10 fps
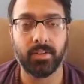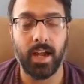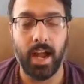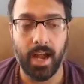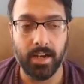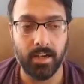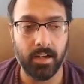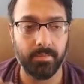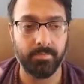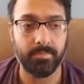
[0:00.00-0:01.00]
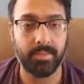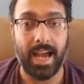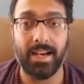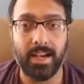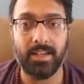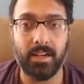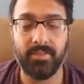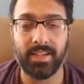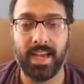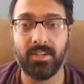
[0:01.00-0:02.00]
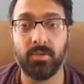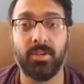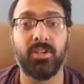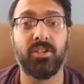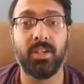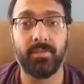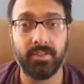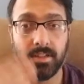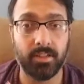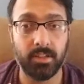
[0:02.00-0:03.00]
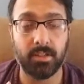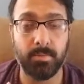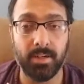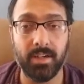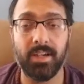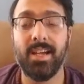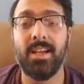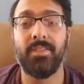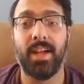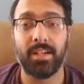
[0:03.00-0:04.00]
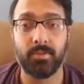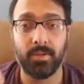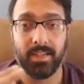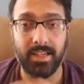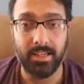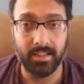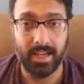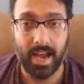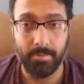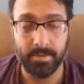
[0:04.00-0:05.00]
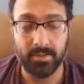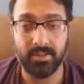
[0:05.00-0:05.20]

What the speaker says: And that identification, when it shifts to spirit, that's where the healing happens.